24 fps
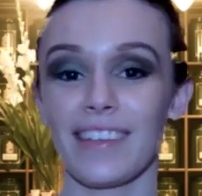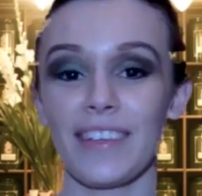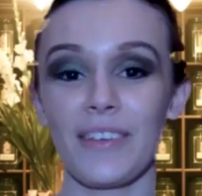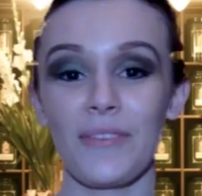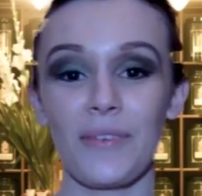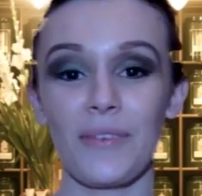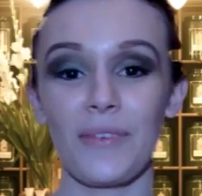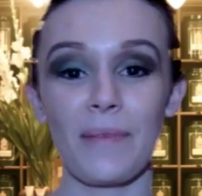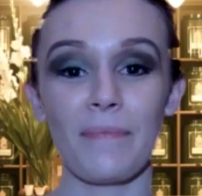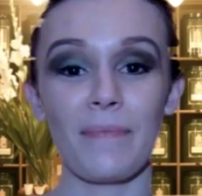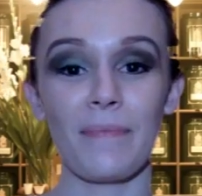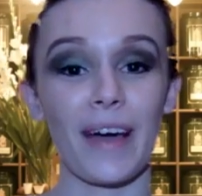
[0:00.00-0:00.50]
you
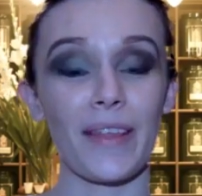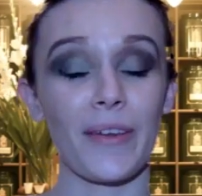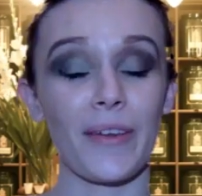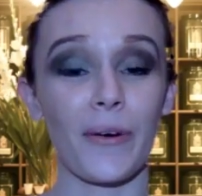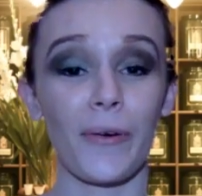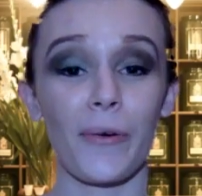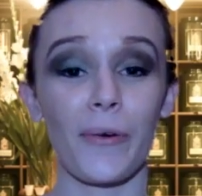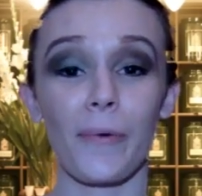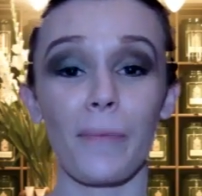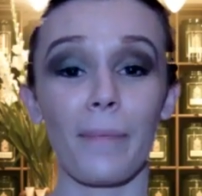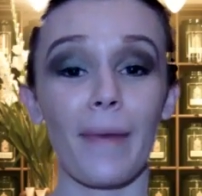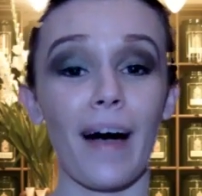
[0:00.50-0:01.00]
can buy the
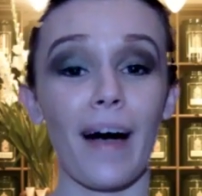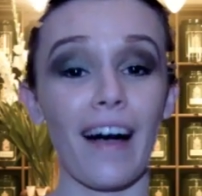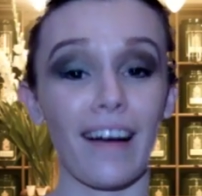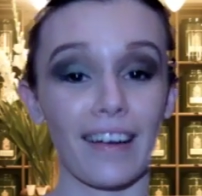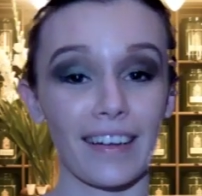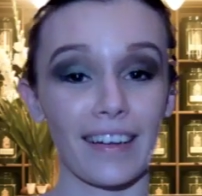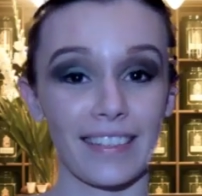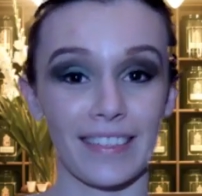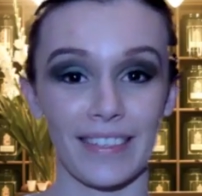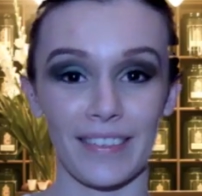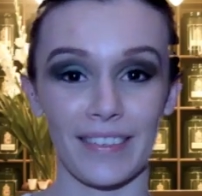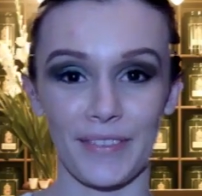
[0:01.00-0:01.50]
whole
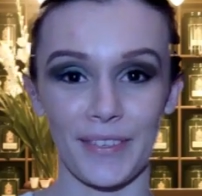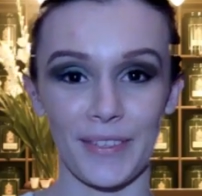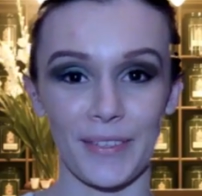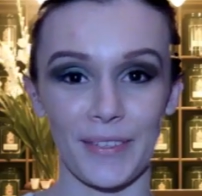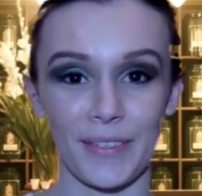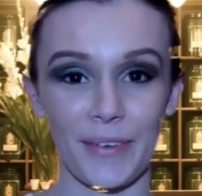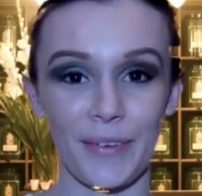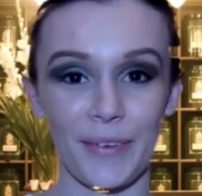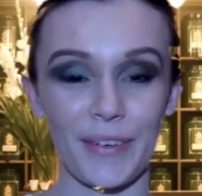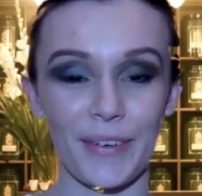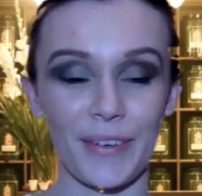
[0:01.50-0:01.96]
box if you so